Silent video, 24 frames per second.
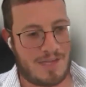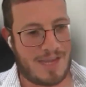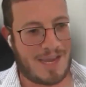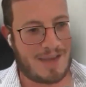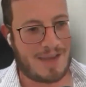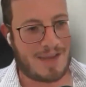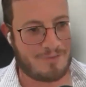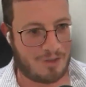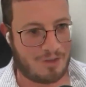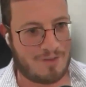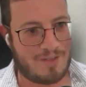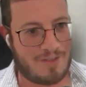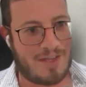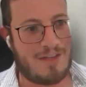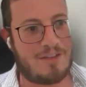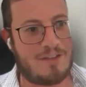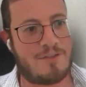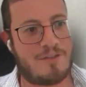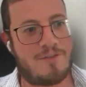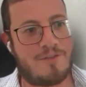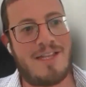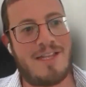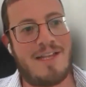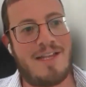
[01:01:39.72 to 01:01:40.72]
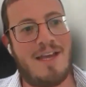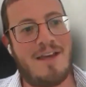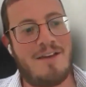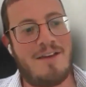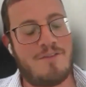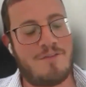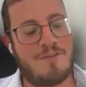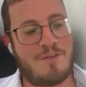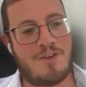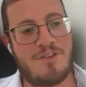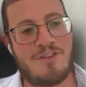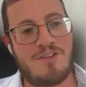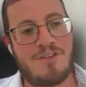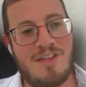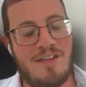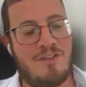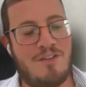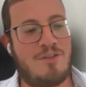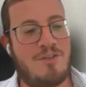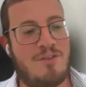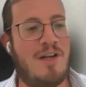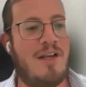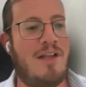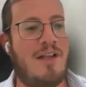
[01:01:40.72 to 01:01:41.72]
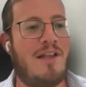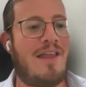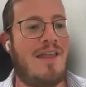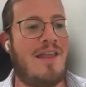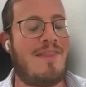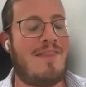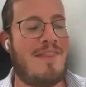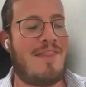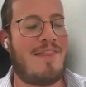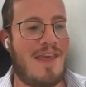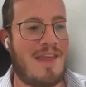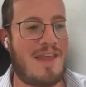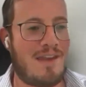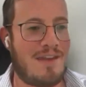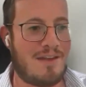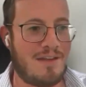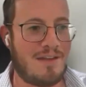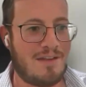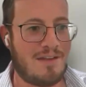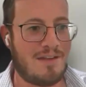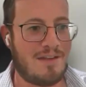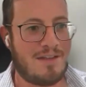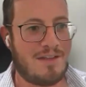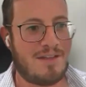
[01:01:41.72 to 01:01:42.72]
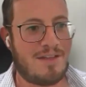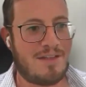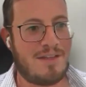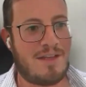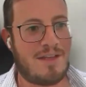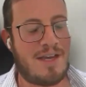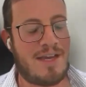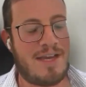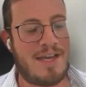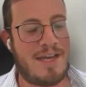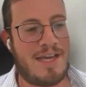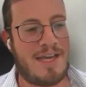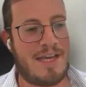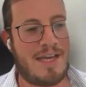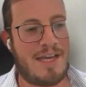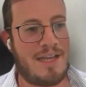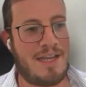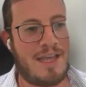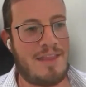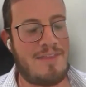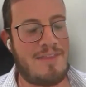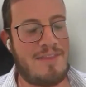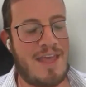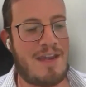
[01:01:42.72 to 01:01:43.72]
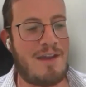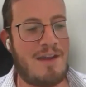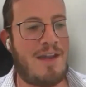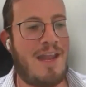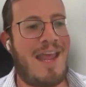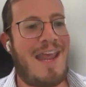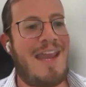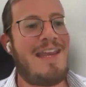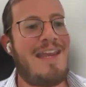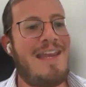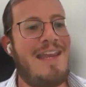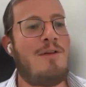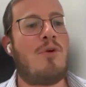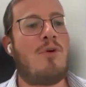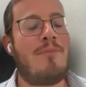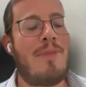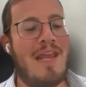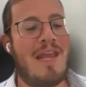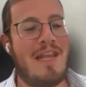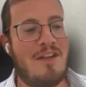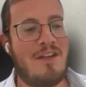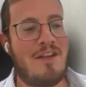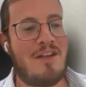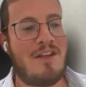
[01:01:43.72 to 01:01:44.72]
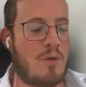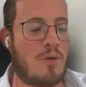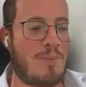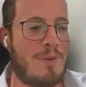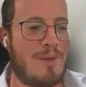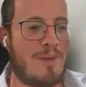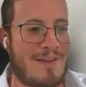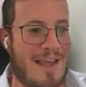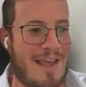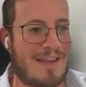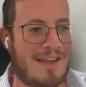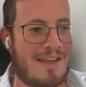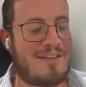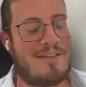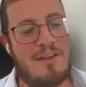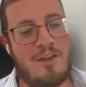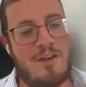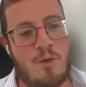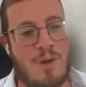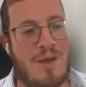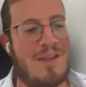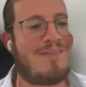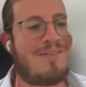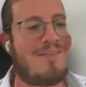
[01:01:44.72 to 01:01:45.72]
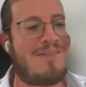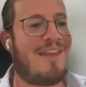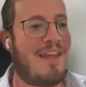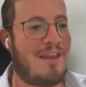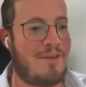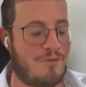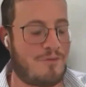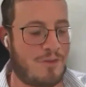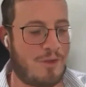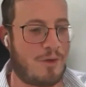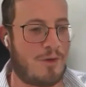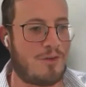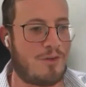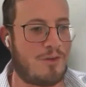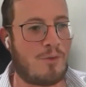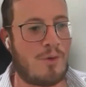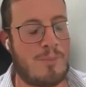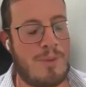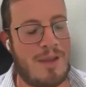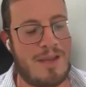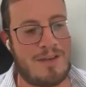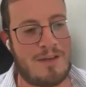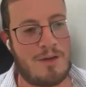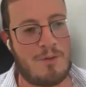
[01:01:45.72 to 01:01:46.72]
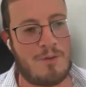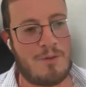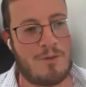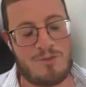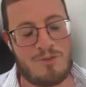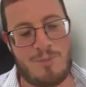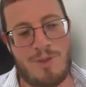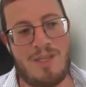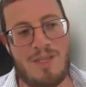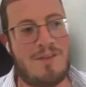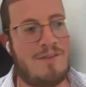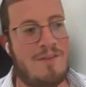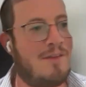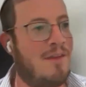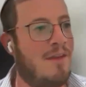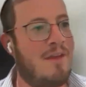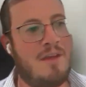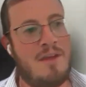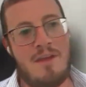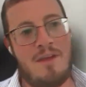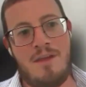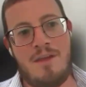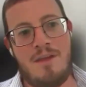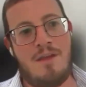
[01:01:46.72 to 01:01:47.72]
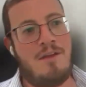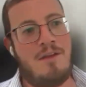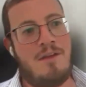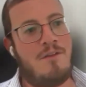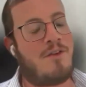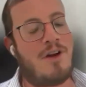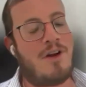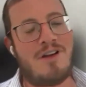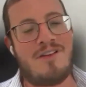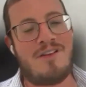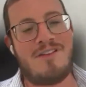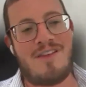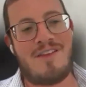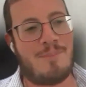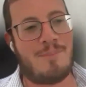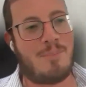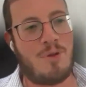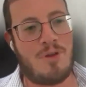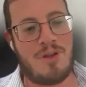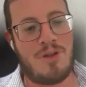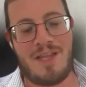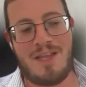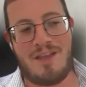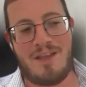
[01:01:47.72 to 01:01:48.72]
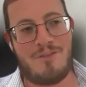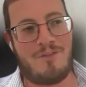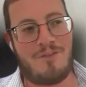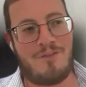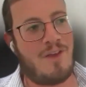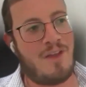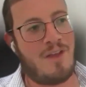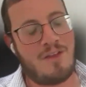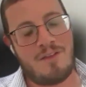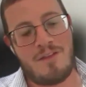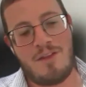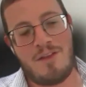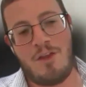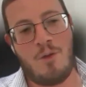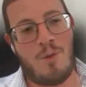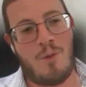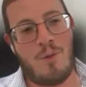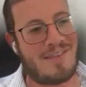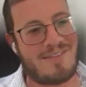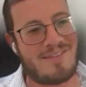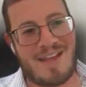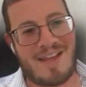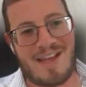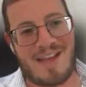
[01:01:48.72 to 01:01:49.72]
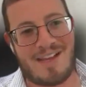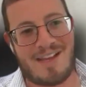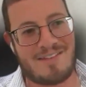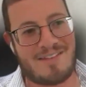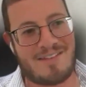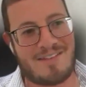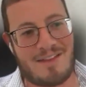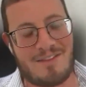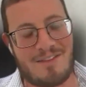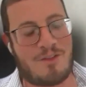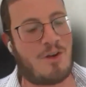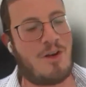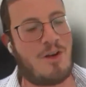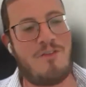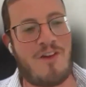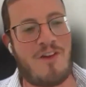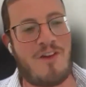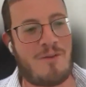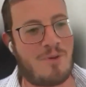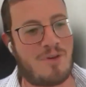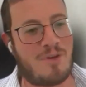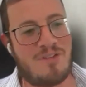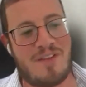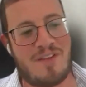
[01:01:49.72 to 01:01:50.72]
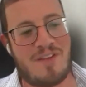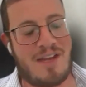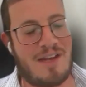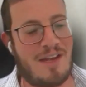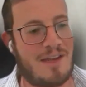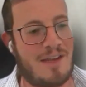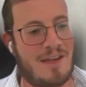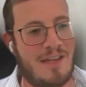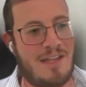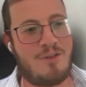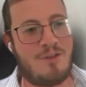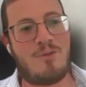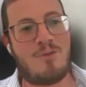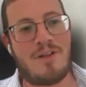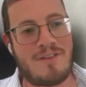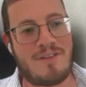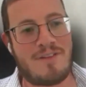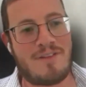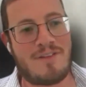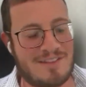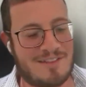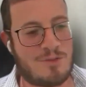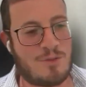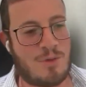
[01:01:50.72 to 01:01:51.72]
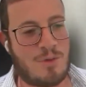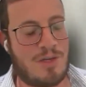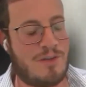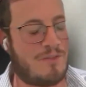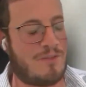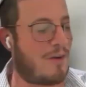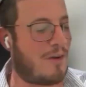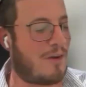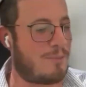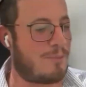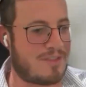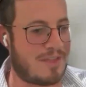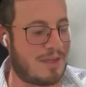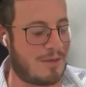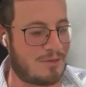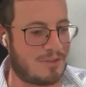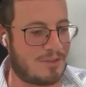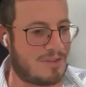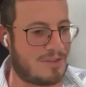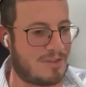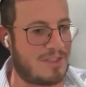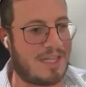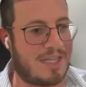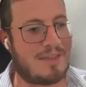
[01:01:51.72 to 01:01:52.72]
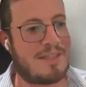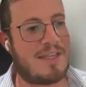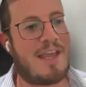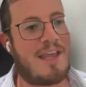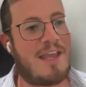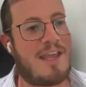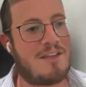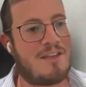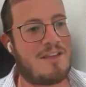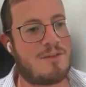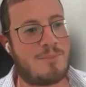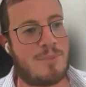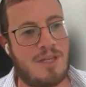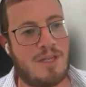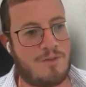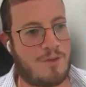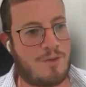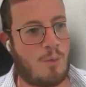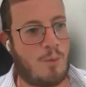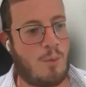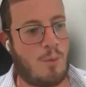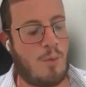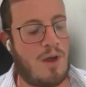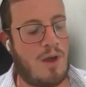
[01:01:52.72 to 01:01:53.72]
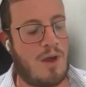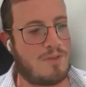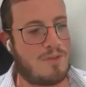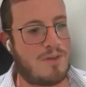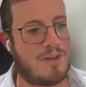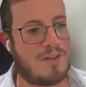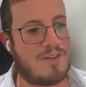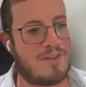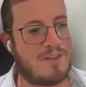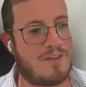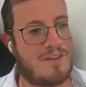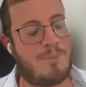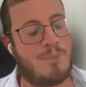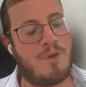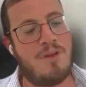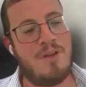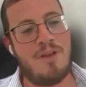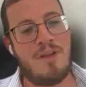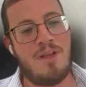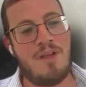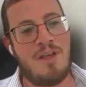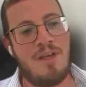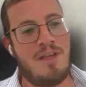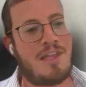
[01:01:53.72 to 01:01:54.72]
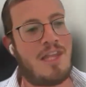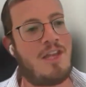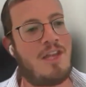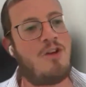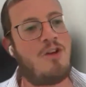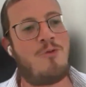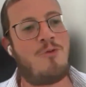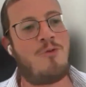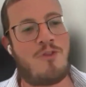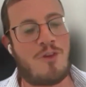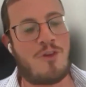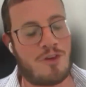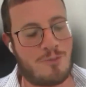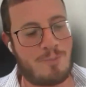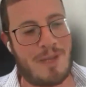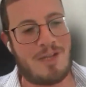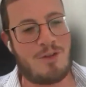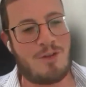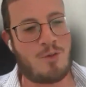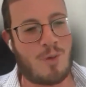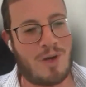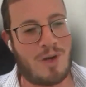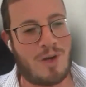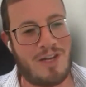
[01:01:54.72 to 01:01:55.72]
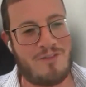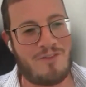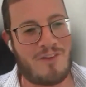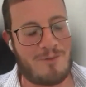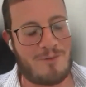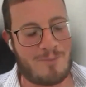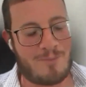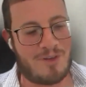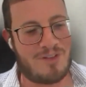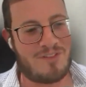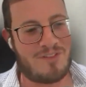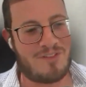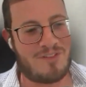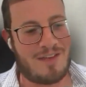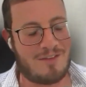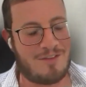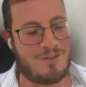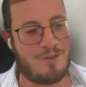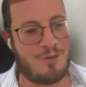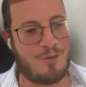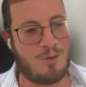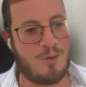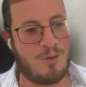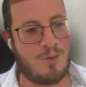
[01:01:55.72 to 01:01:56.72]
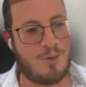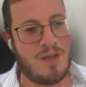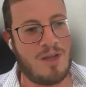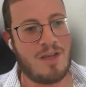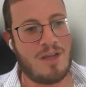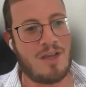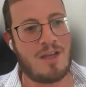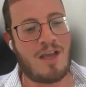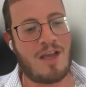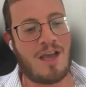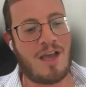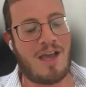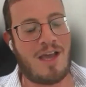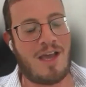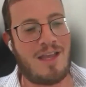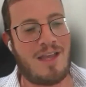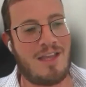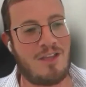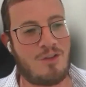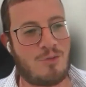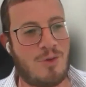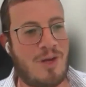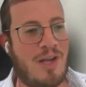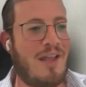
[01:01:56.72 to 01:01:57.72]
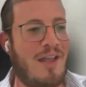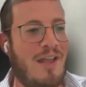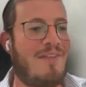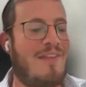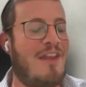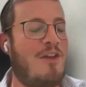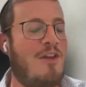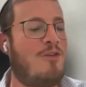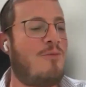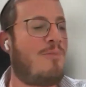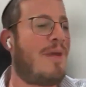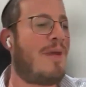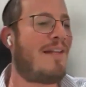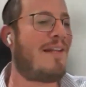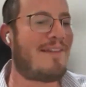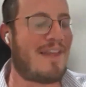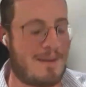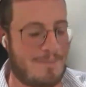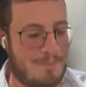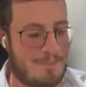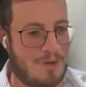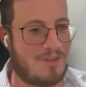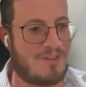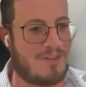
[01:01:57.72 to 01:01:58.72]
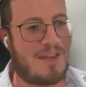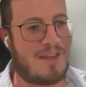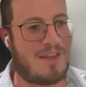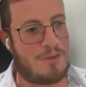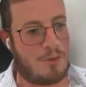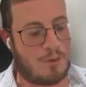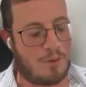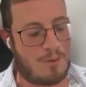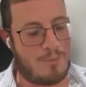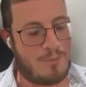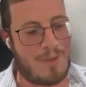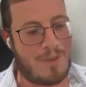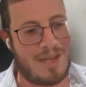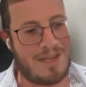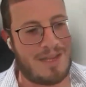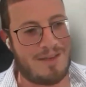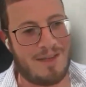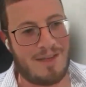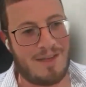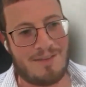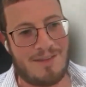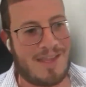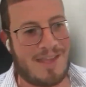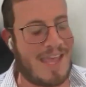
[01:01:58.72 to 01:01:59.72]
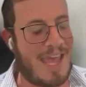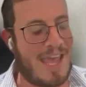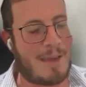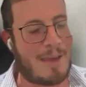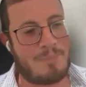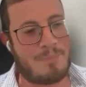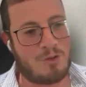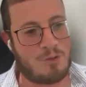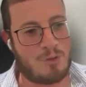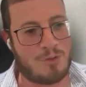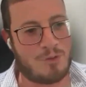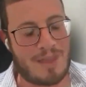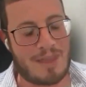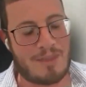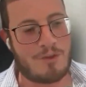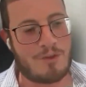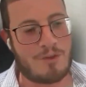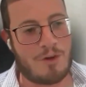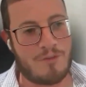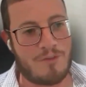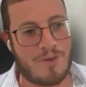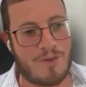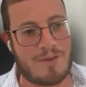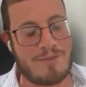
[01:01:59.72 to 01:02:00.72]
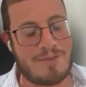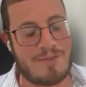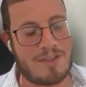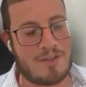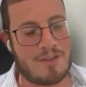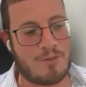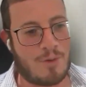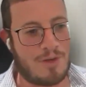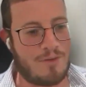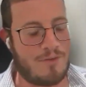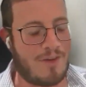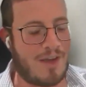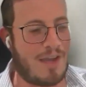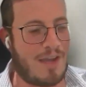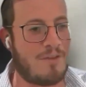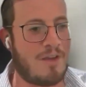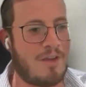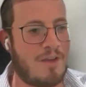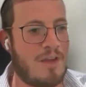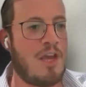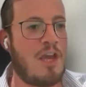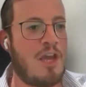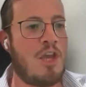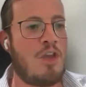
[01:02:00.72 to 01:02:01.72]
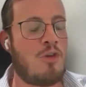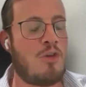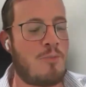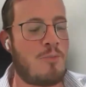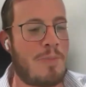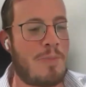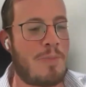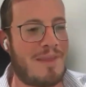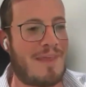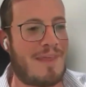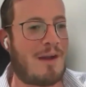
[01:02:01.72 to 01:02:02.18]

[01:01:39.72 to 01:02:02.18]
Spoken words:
after 10 years of Aliyah, first in Israel, and then any remainder would be taxed in the US if there is a remainder, which means, for example, if the US taxed at 35% and Israel taxed at 25%, which is not the case, but if it was, for example, then you'd first pay 25% to Israel, and then you'd pay 10%, the gap between that 35 and the 25, you would pay